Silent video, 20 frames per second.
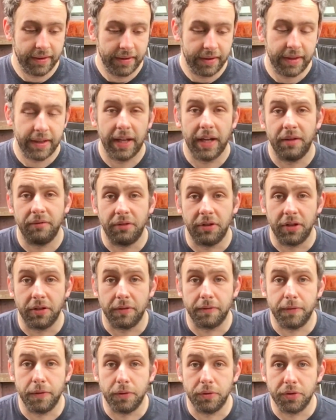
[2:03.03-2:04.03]
yeah, I'm really looking
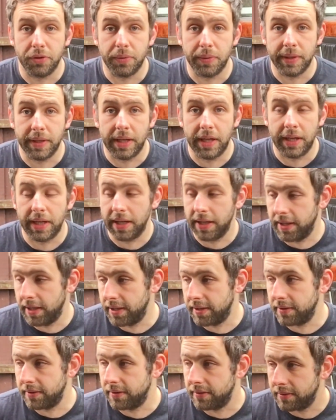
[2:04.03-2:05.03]
forward to it. I can
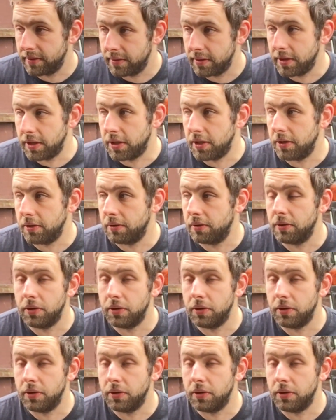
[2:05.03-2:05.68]
then, you know,